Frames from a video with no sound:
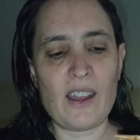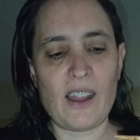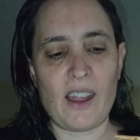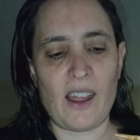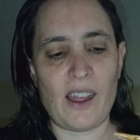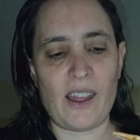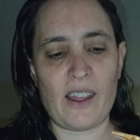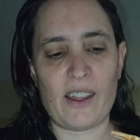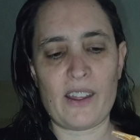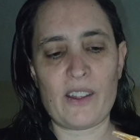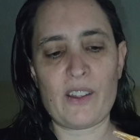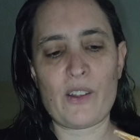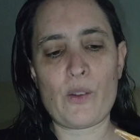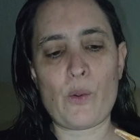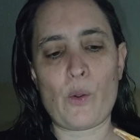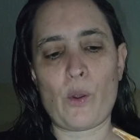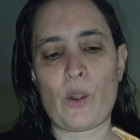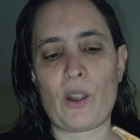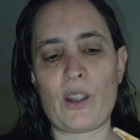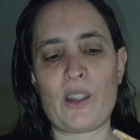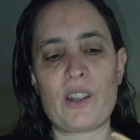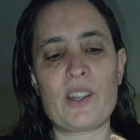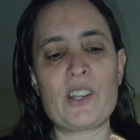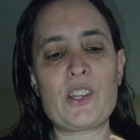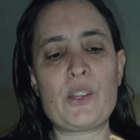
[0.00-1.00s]

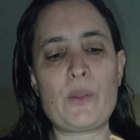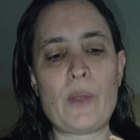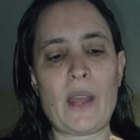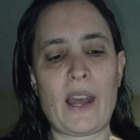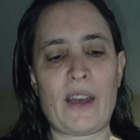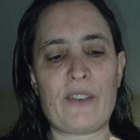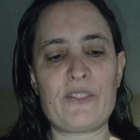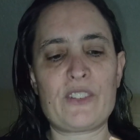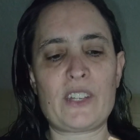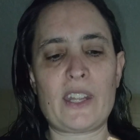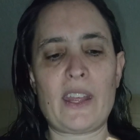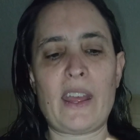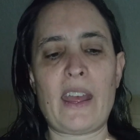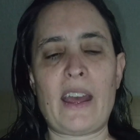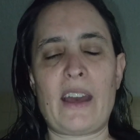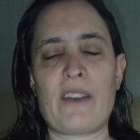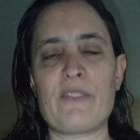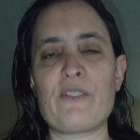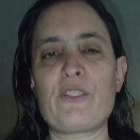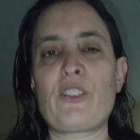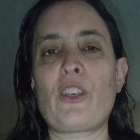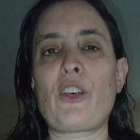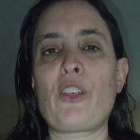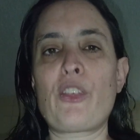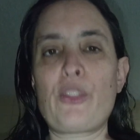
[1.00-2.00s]
or you have to
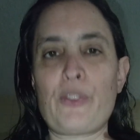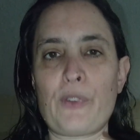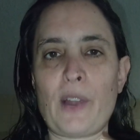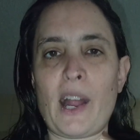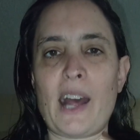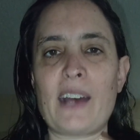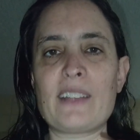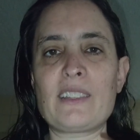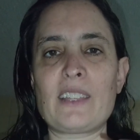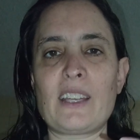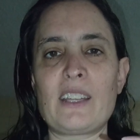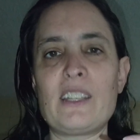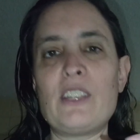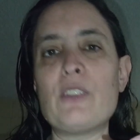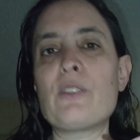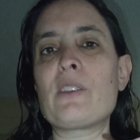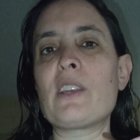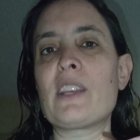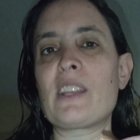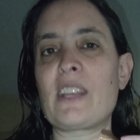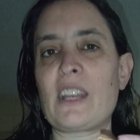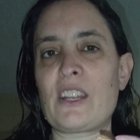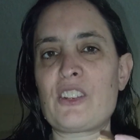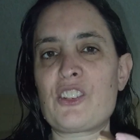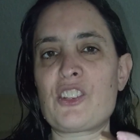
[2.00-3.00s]
have the threat that you
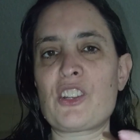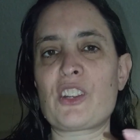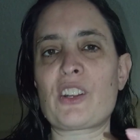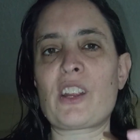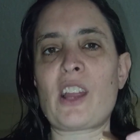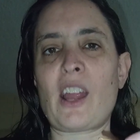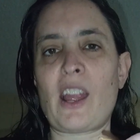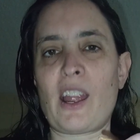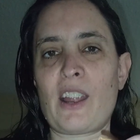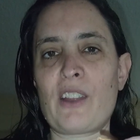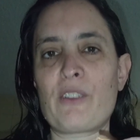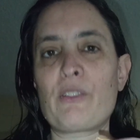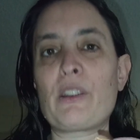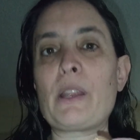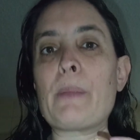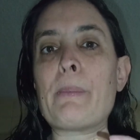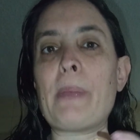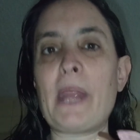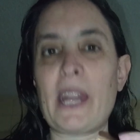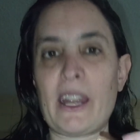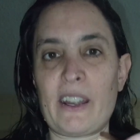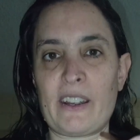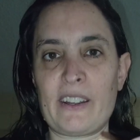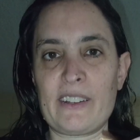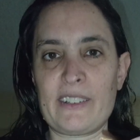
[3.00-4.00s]
can get your car
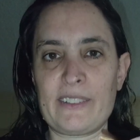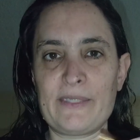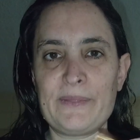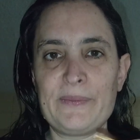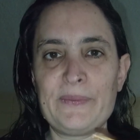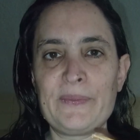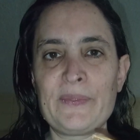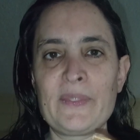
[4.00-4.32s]
repaired.